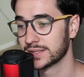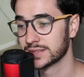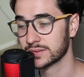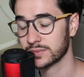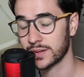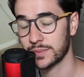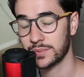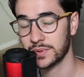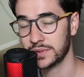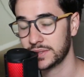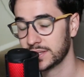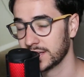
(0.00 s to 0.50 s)
its
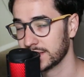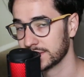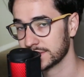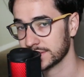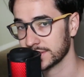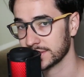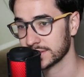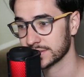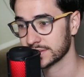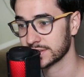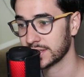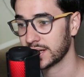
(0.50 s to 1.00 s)

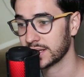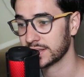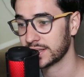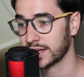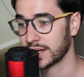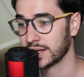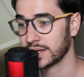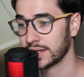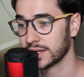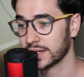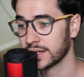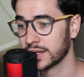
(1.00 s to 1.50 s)
reputation is not
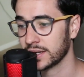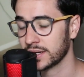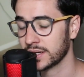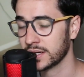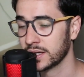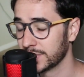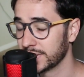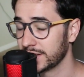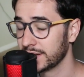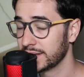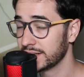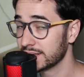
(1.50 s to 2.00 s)
that good,
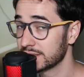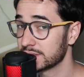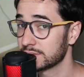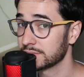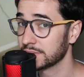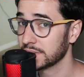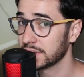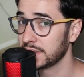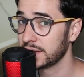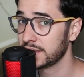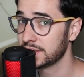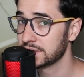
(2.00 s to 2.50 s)
but it is
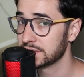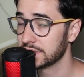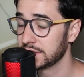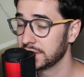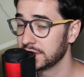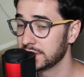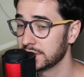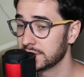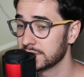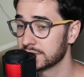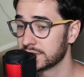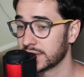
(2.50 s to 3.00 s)
really easy to
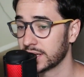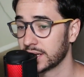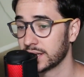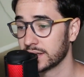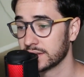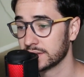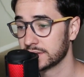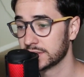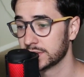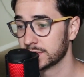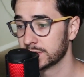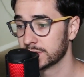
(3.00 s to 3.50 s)
use and
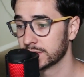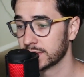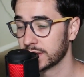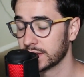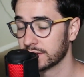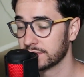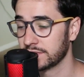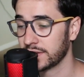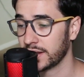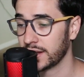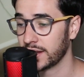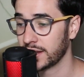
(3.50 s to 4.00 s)

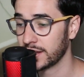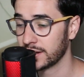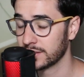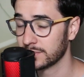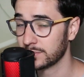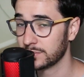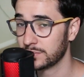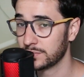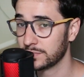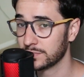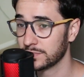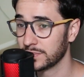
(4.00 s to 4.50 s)
intuitive
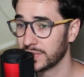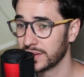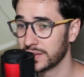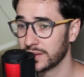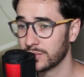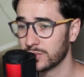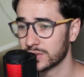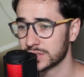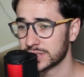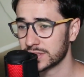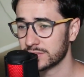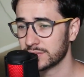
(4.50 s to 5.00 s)
and
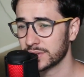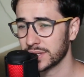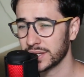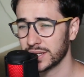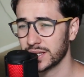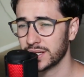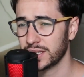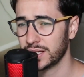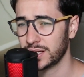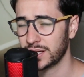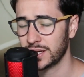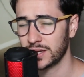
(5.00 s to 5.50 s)
there wasn't
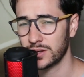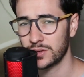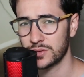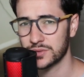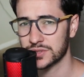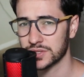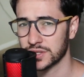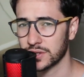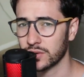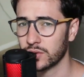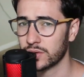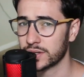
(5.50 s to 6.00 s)
really any
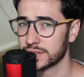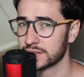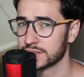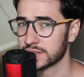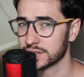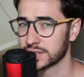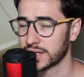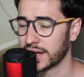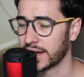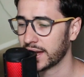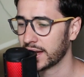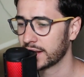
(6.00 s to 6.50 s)
huge
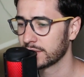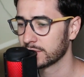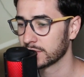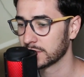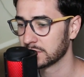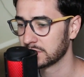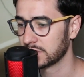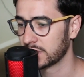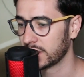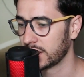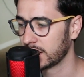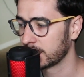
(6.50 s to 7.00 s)
annoyances I had with
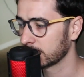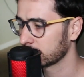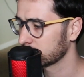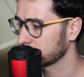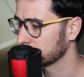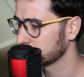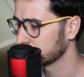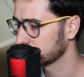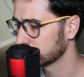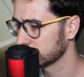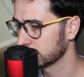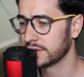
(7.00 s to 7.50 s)
the
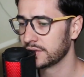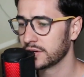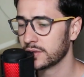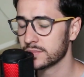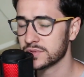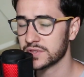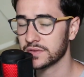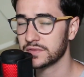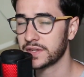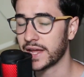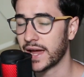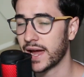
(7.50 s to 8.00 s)
product. In
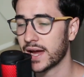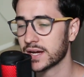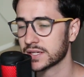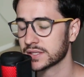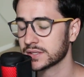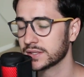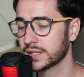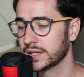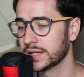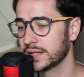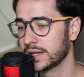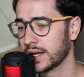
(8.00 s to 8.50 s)
terms of
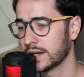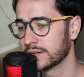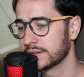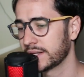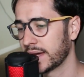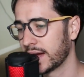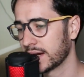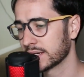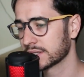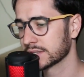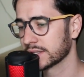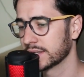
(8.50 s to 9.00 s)
Dashlane, now uh,
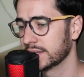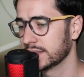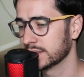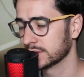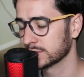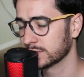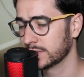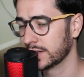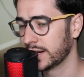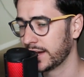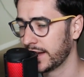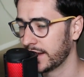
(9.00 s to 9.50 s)
Dashlane
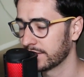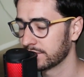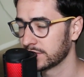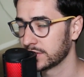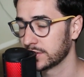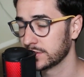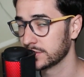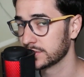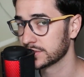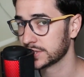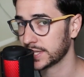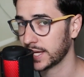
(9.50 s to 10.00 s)
is one I
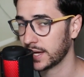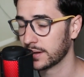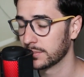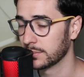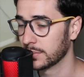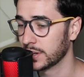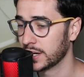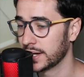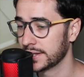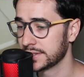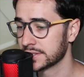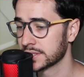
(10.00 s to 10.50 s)
haven't used that
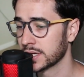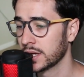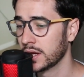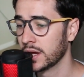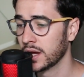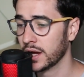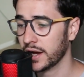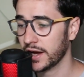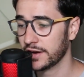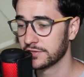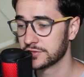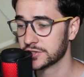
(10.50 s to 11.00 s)
much.
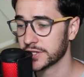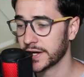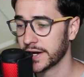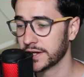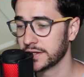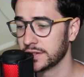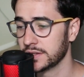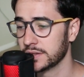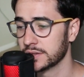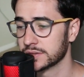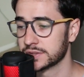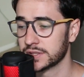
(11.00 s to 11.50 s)
I've
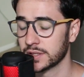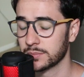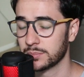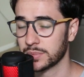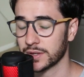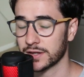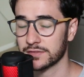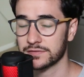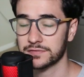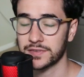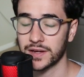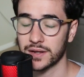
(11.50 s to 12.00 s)
tried to use it,
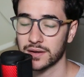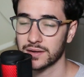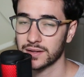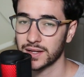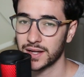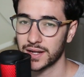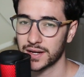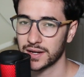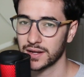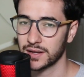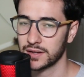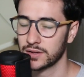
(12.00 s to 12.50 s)
but I've found a
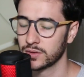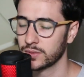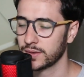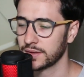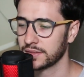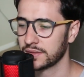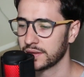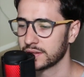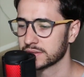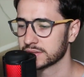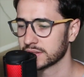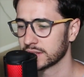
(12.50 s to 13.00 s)
lot of
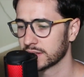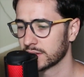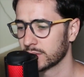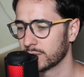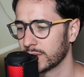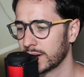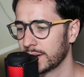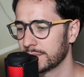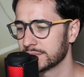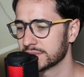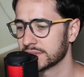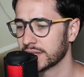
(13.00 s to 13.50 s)
annoying things on their
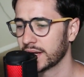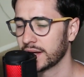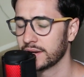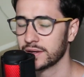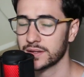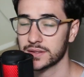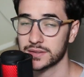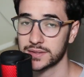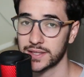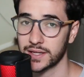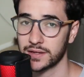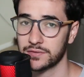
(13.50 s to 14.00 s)

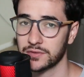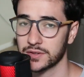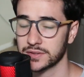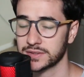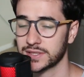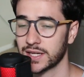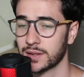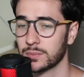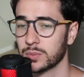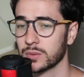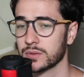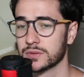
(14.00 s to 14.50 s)
website. Take for
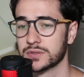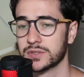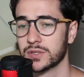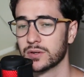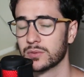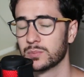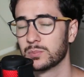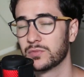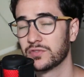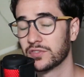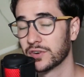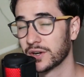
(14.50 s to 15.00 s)
example, there's
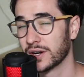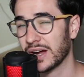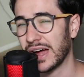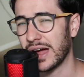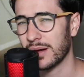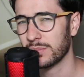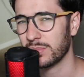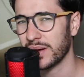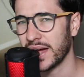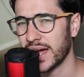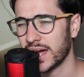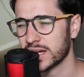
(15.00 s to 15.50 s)
no
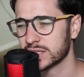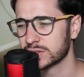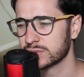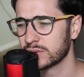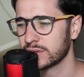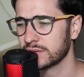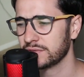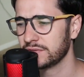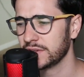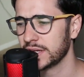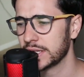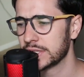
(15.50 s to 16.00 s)
forgot
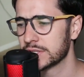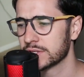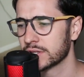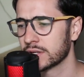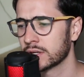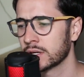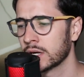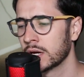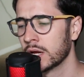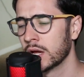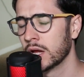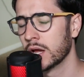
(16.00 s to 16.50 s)
password
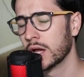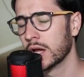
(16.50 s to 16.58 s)
feature,